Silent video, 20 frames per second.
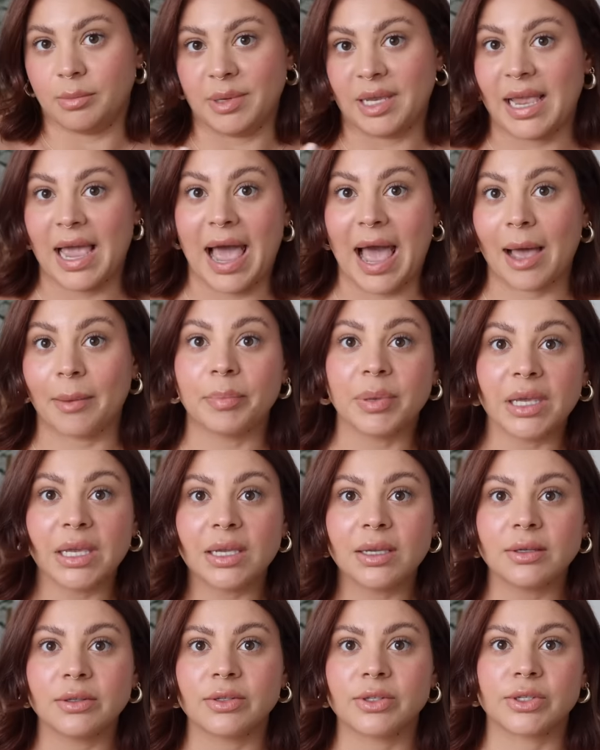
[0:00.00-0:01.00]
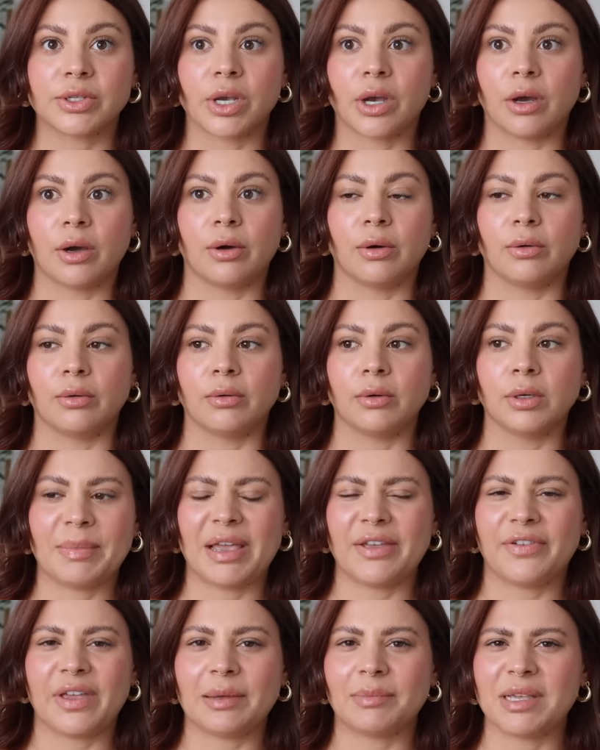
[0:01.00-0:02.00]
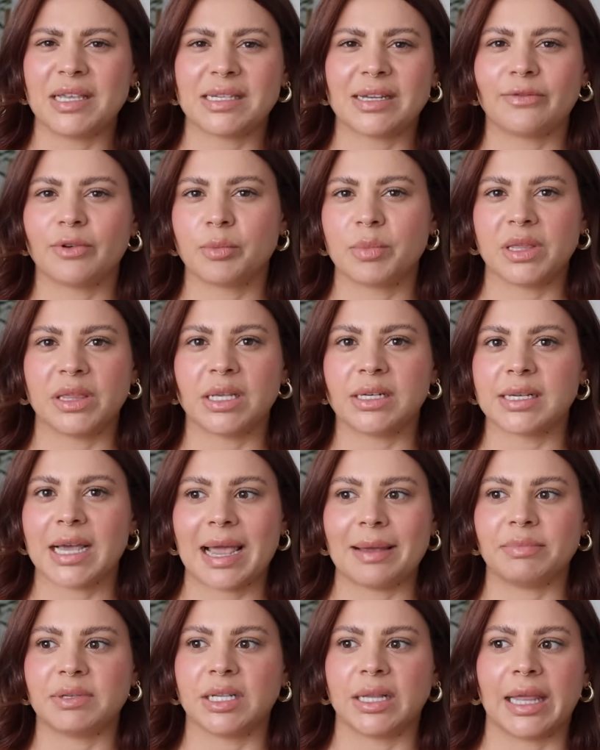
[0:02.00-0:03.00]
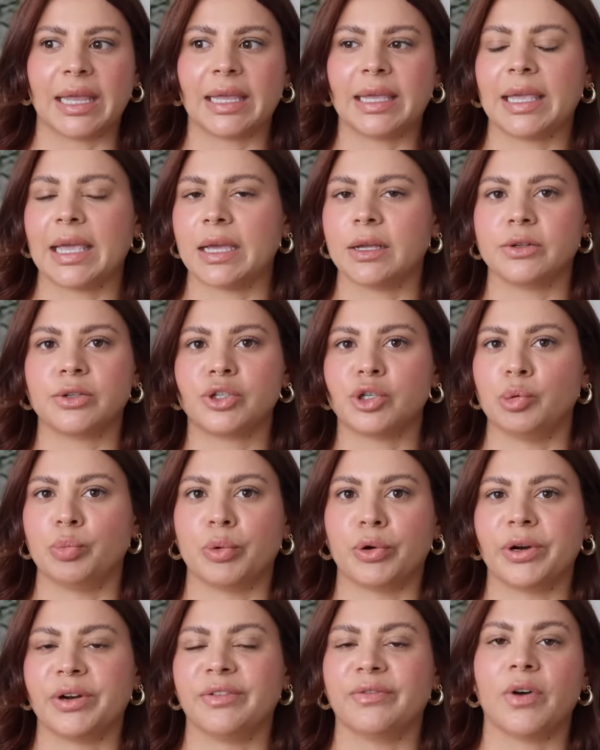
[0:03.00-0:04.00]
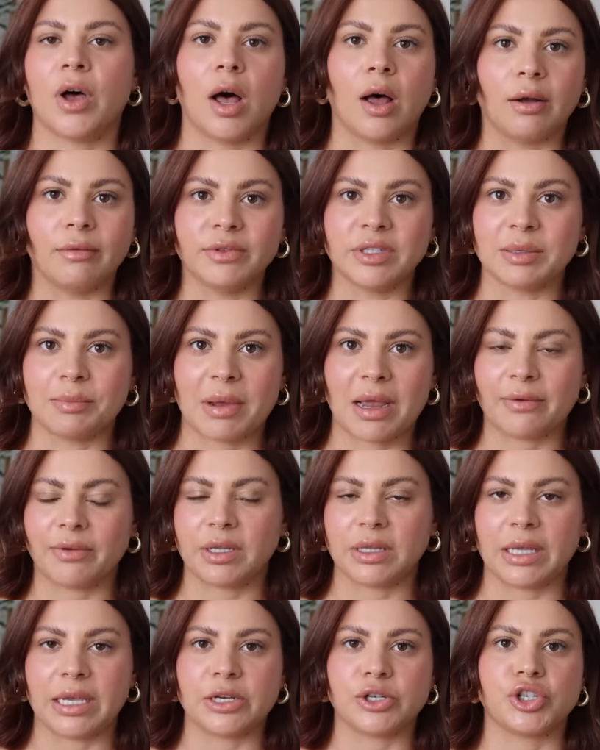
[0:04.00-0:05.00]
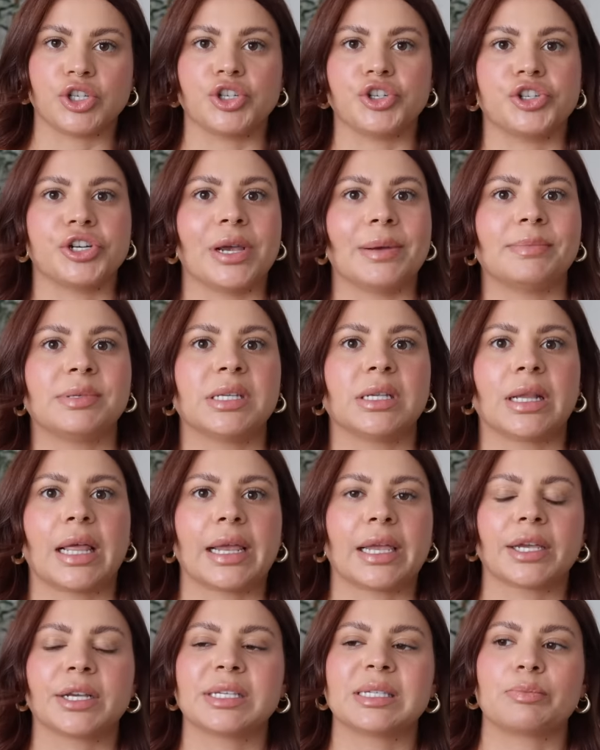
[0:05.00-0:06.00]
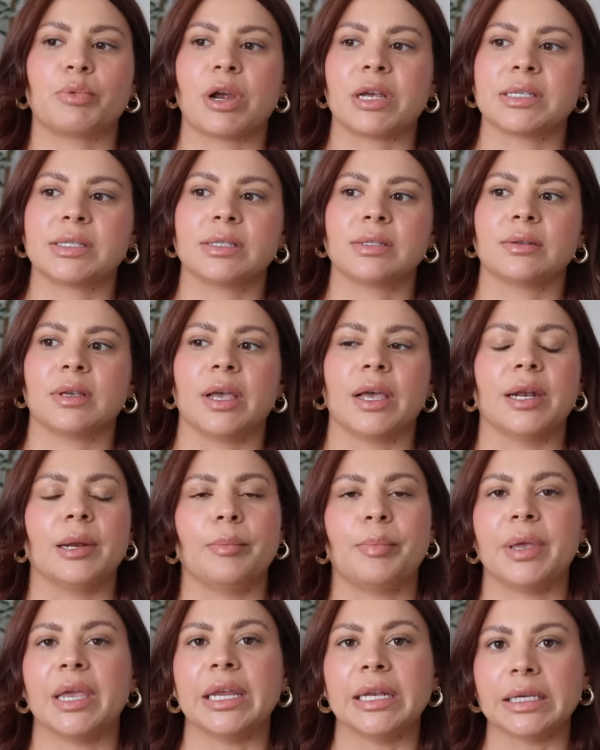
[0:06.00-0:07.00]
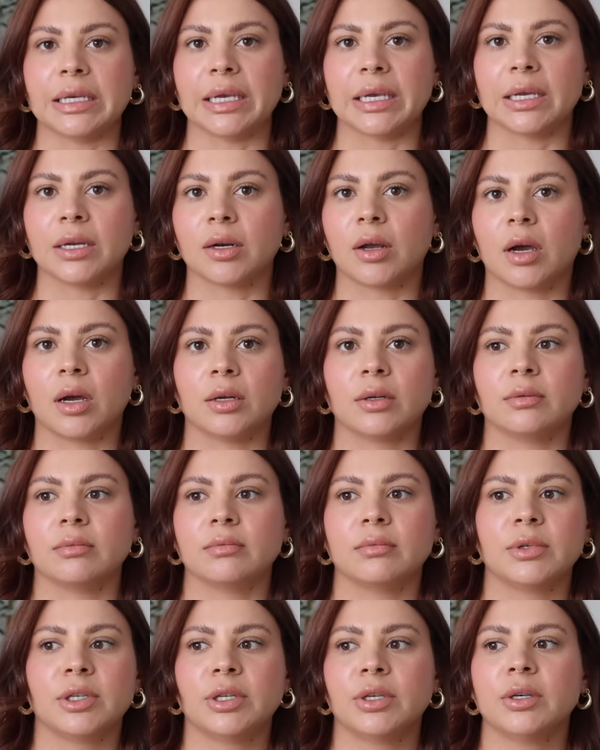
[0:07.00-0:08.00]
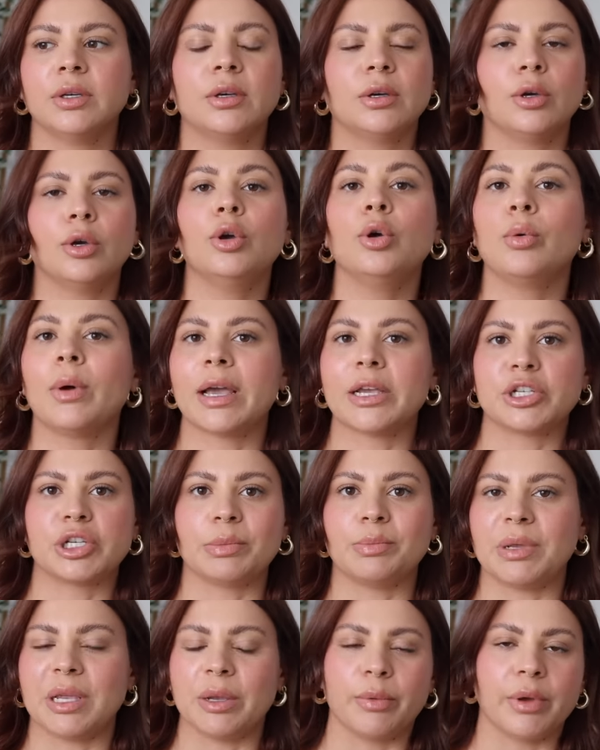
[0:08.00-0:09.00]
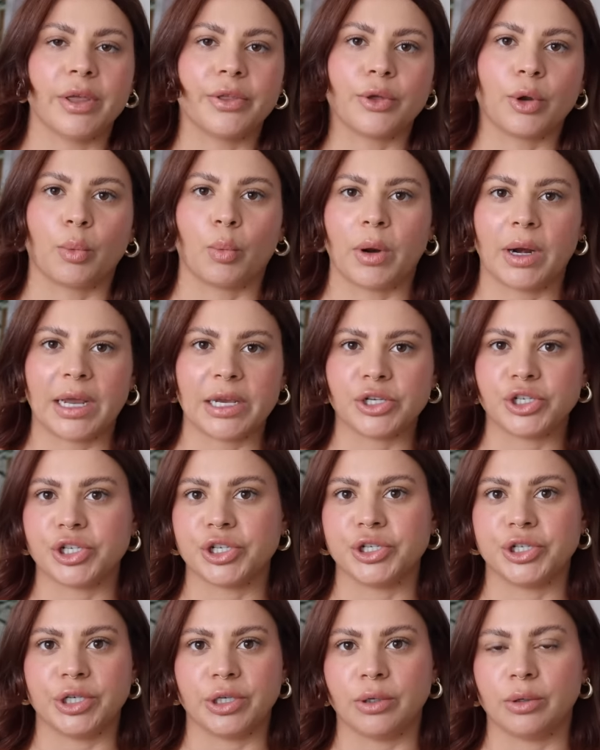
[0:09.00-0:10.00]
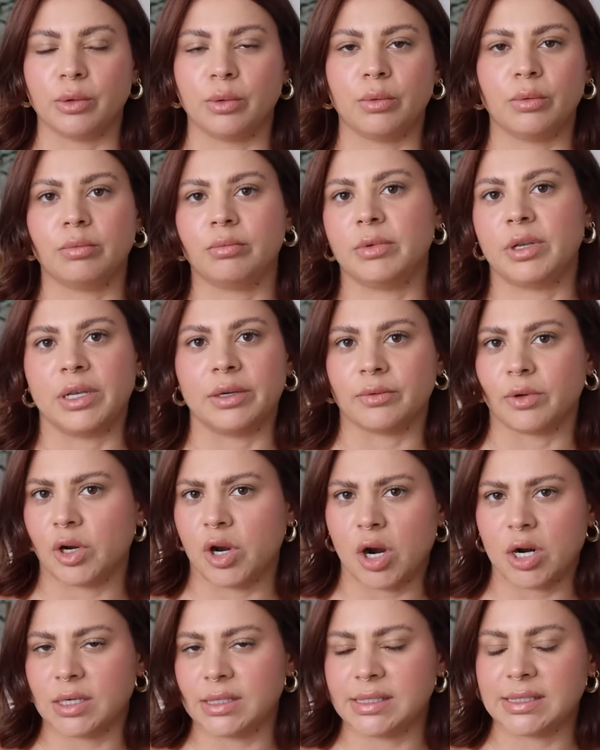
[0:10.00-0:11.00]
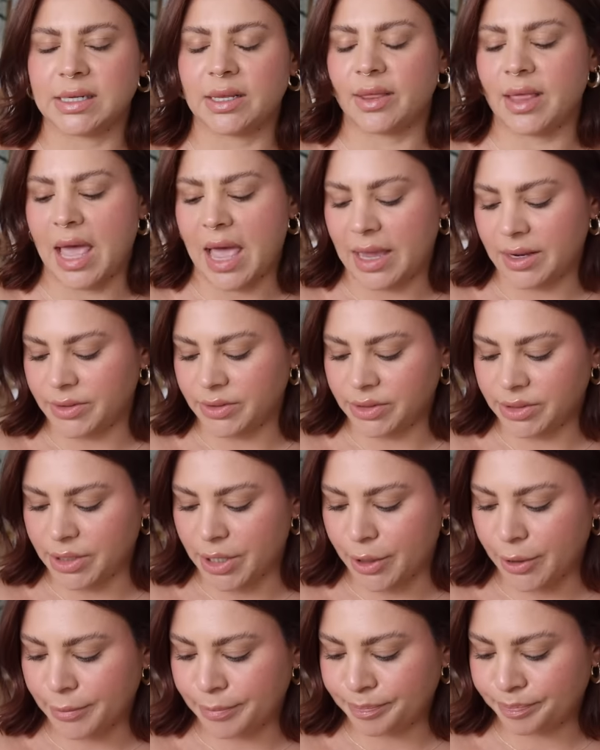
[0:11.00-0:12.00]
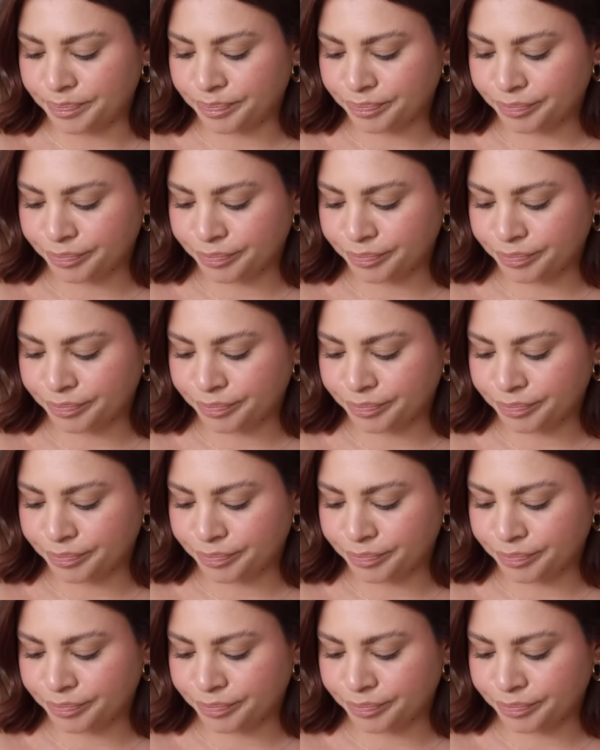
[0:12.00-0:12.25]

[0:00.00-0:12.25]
be happy. So my family's never been the type to like get super involved in my relationships and like express an opinion on who I should be with or what I should do in regards to that. So,